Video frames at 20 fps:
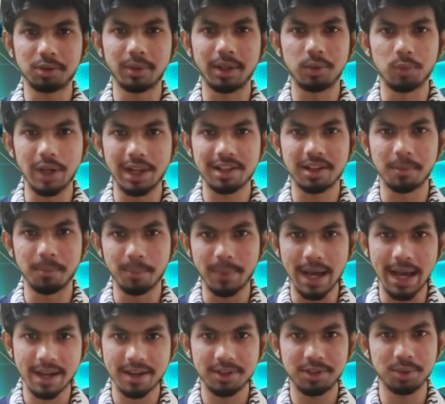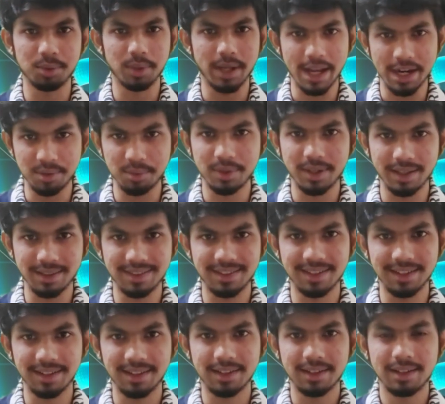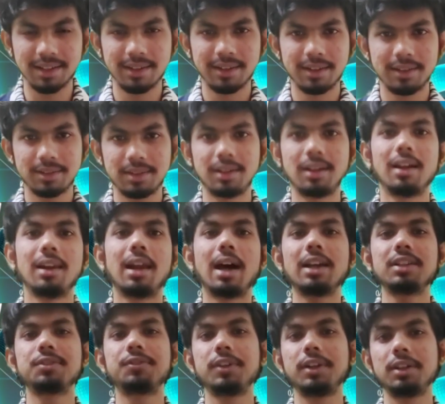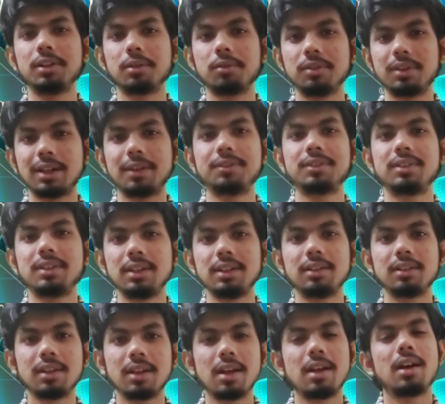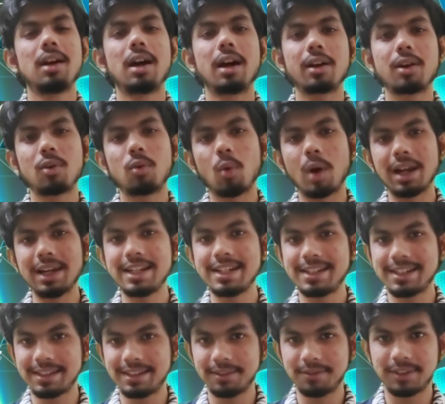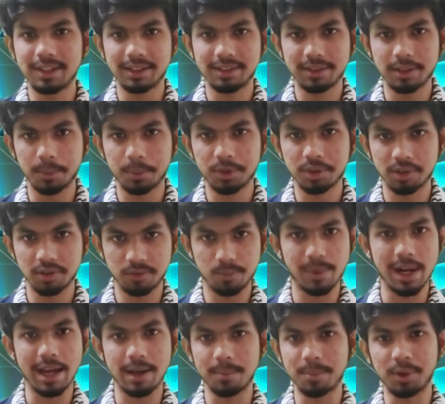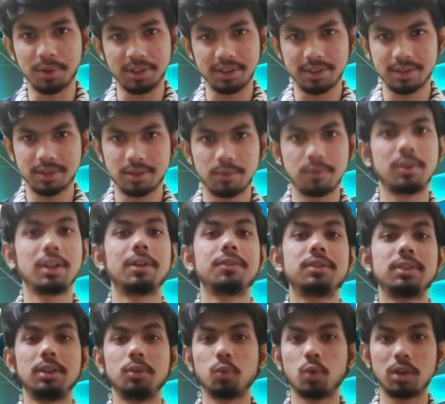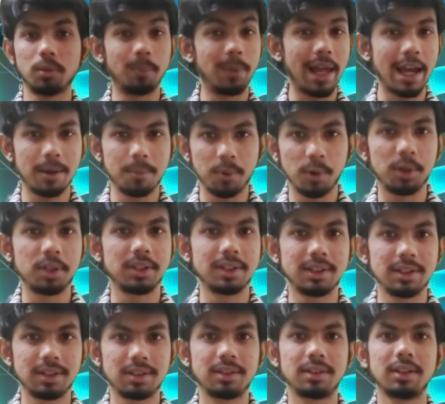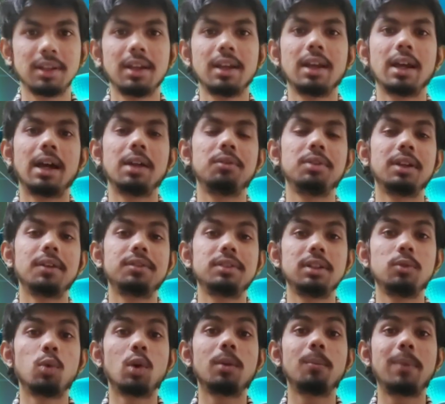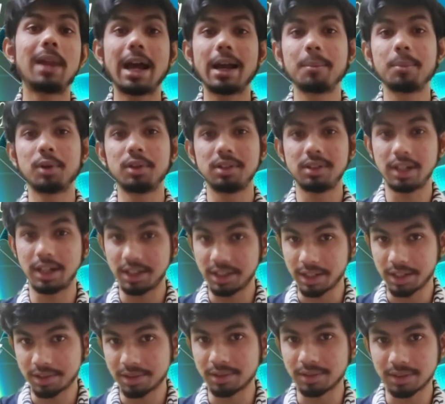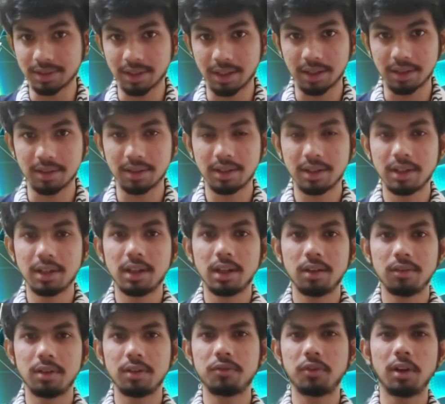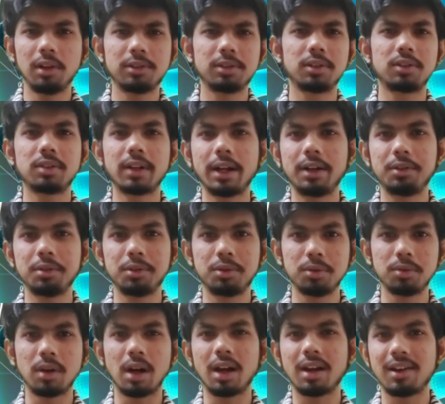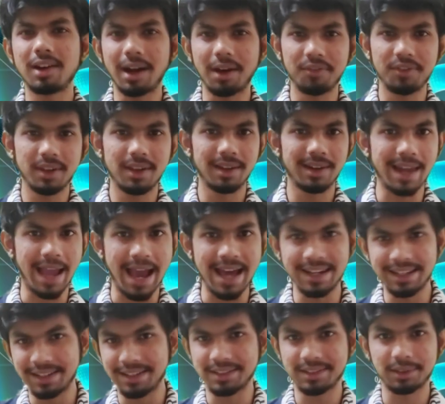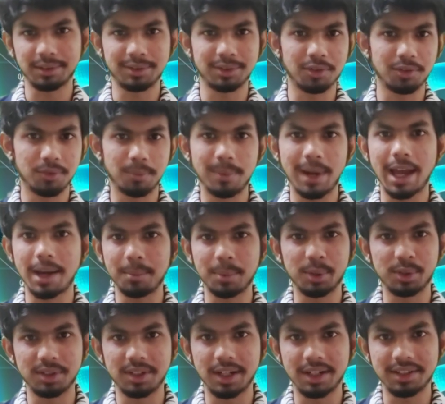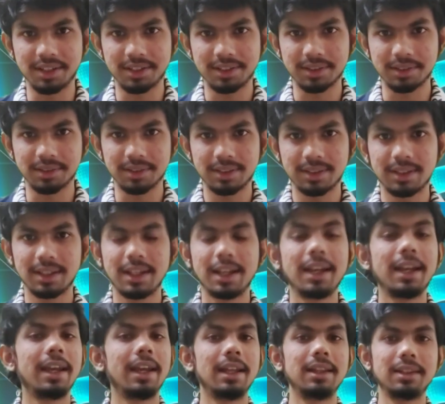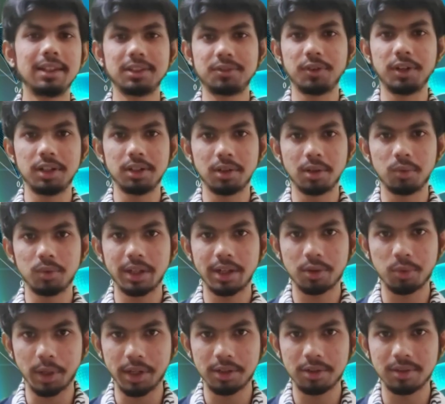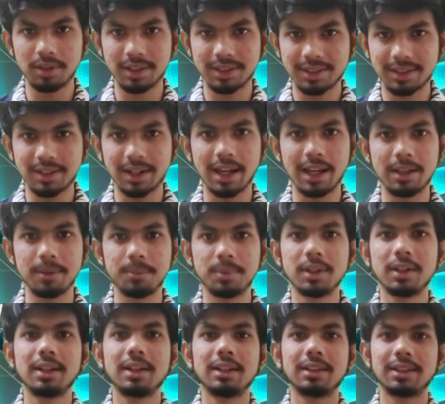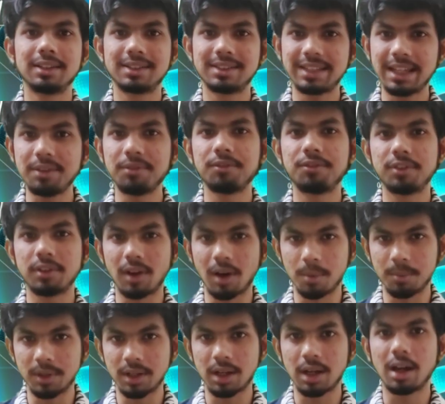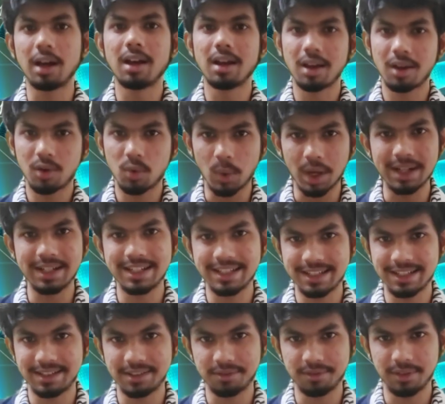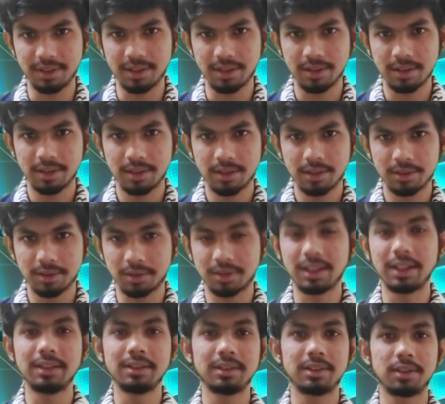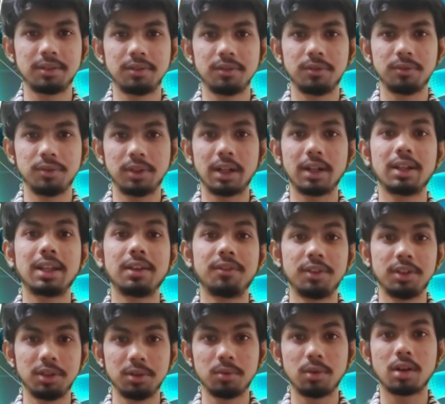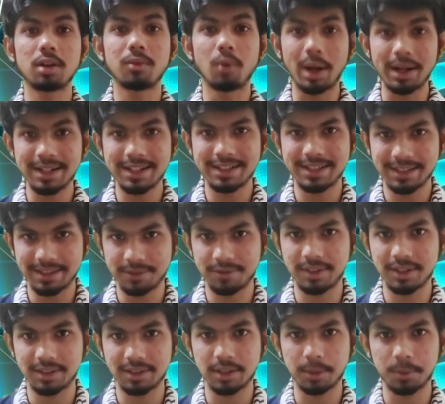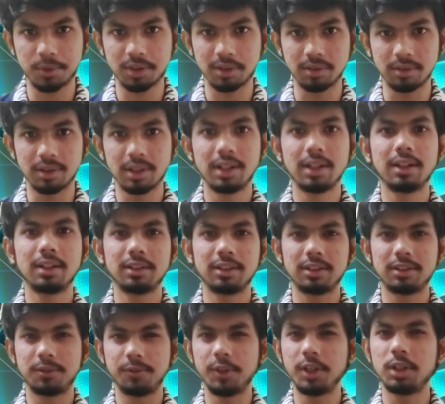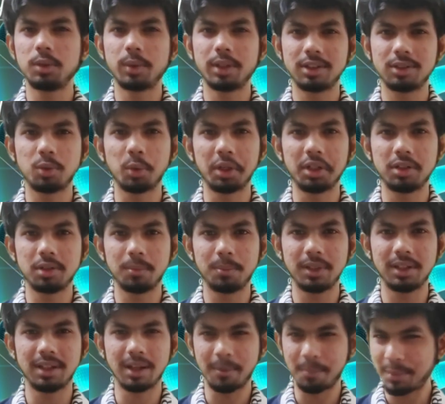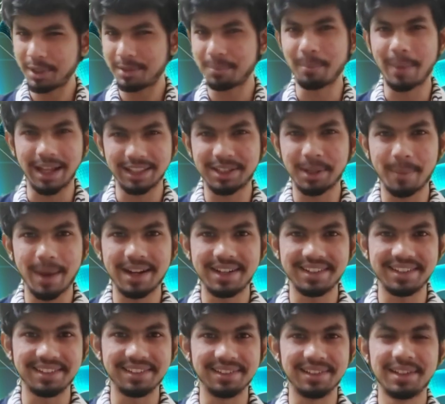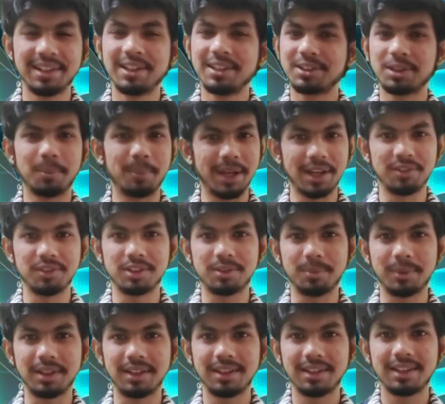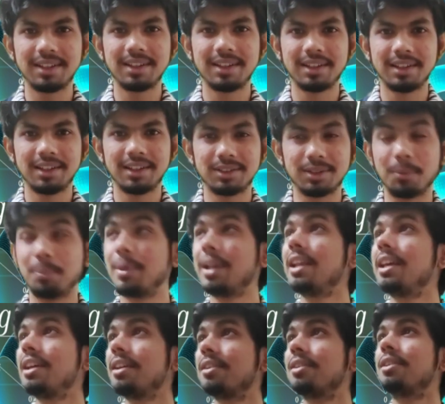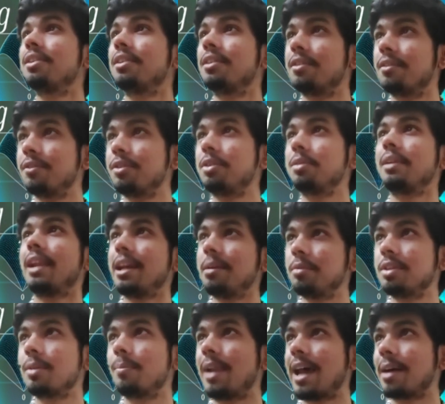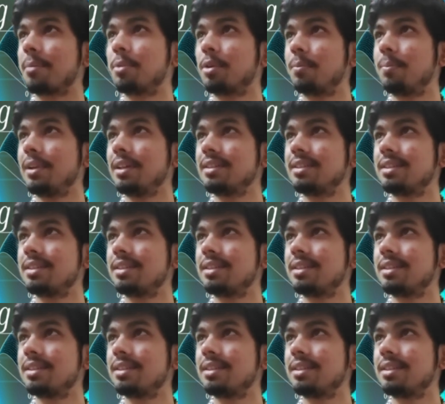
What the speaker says: Dutta and welcome back to Educathea. So in our last video, we have seen a qualitative description of blackbodies. We have seen what a blackbody is and we have seen what blackbody radiations are. We have also tried to do a graphical analysis of blackbody radiations. In this video, we are going to describe the same phenomena quantitatively. So since we are giving you a quantitative description, this video is going to be a bit mathematical, so bear with me. So Billy, will you lend me the blackboard